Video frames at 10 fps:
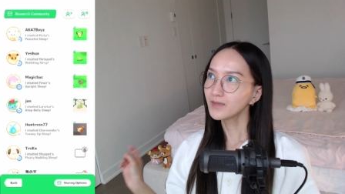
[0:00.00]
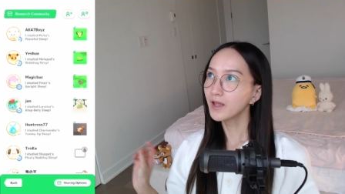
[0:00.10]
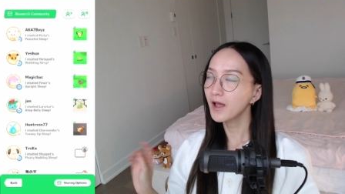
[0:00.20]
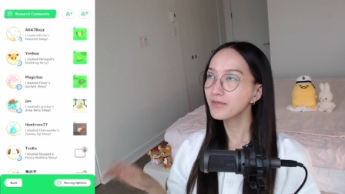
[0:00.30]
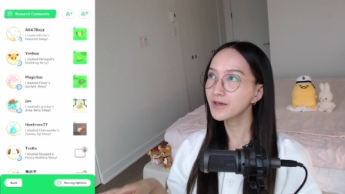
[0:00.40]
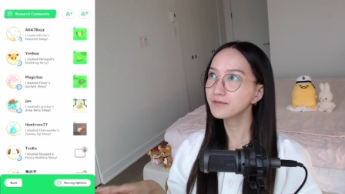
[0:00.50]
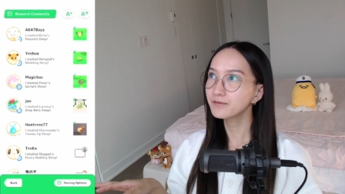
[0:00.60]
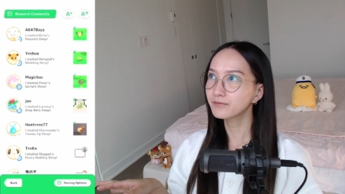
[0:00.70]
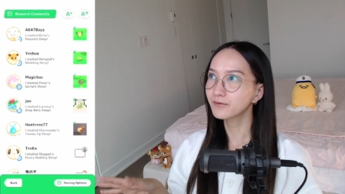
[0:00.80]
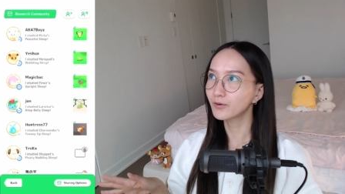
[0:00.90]
And then
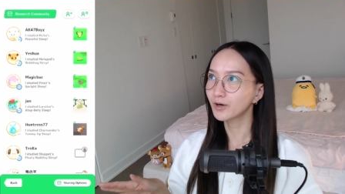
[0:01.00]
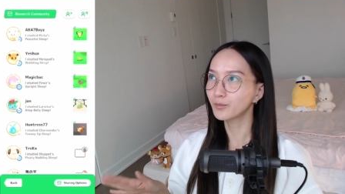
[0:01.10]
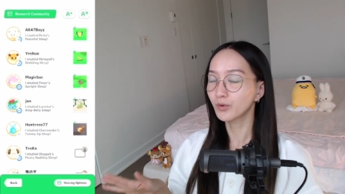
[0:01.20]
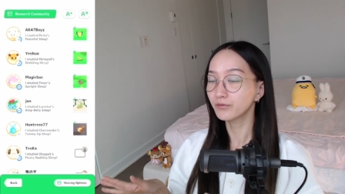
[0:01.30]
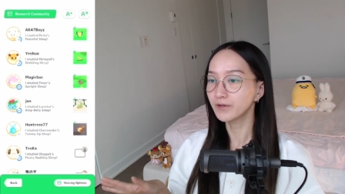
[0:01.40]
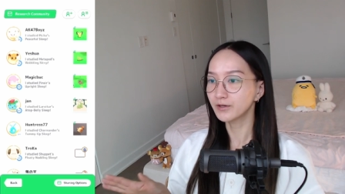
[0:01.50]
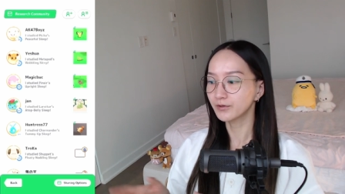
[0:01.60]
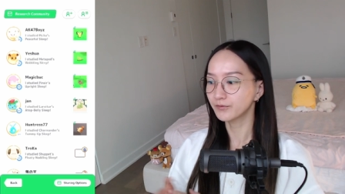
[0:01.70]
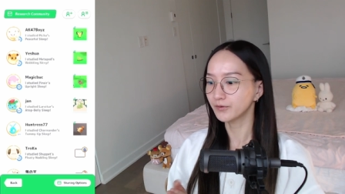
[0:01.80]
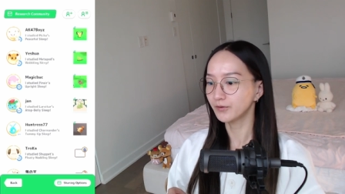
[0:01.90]
for more finger
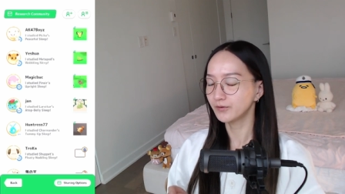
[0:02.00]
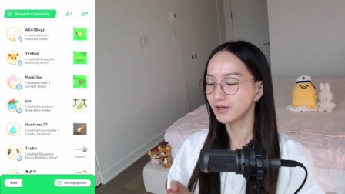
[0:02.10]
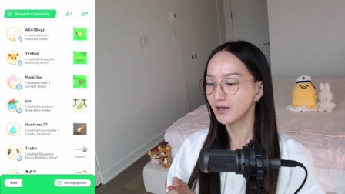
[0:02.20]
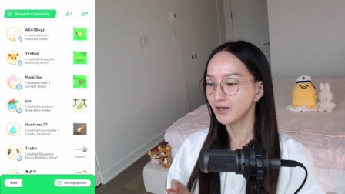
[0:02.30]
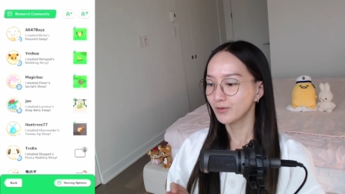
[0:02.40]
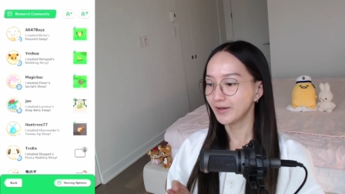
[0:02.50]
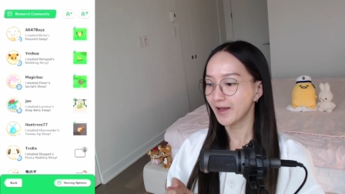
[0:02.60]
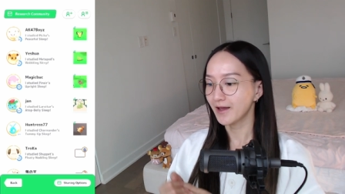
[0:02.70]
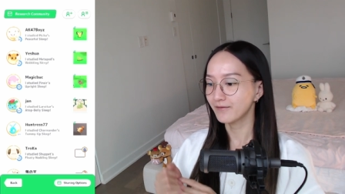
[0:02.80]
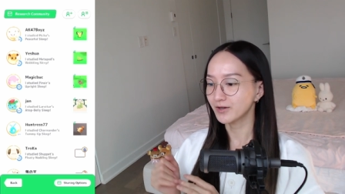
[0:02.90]
food, we
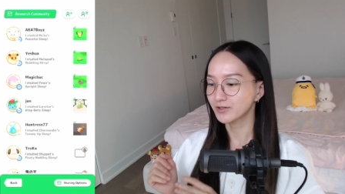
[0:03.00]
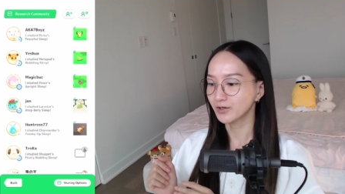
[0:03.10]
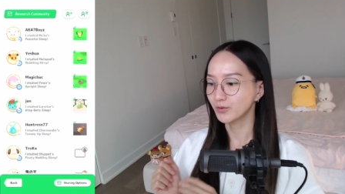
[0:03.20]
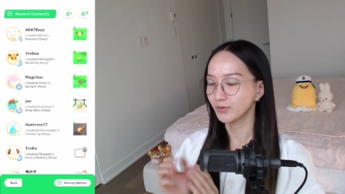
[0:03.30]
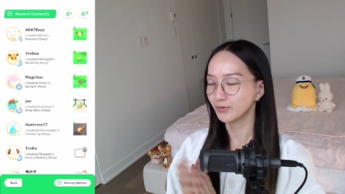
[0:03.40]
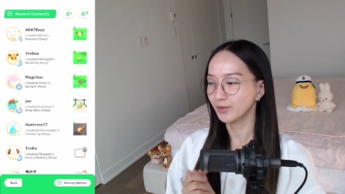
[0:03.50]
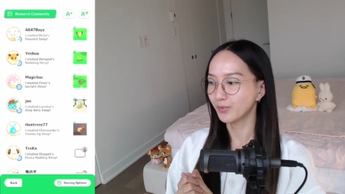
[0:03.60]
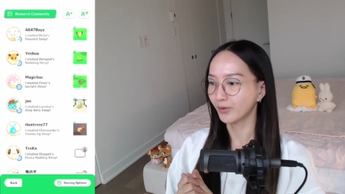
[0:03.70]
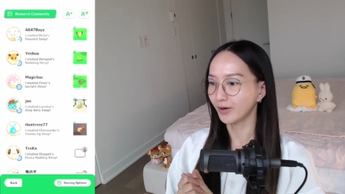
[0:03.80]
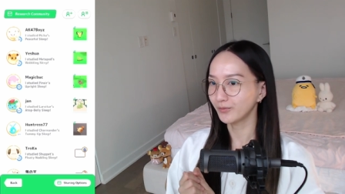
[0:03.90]
have a charcuterie
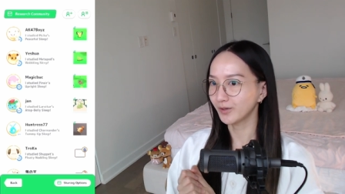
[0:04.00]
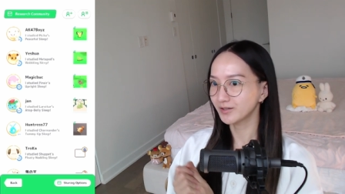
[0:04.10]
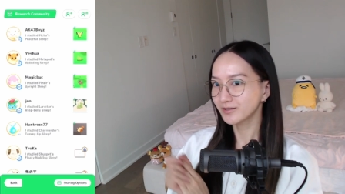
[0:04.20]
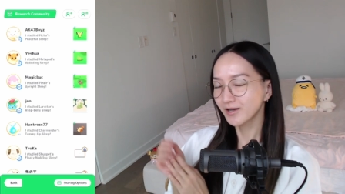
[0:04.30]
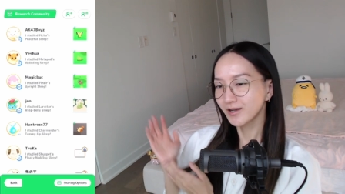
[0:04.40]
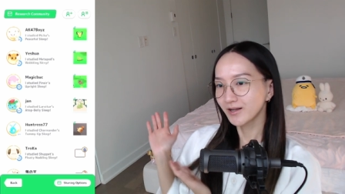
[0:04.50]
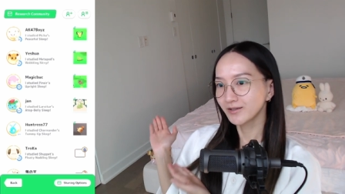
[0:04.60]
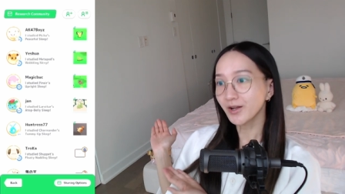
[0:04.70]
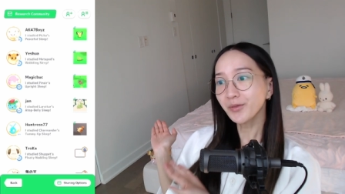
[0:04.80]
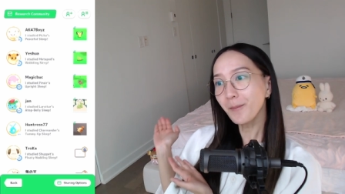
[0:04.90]
board, which, not the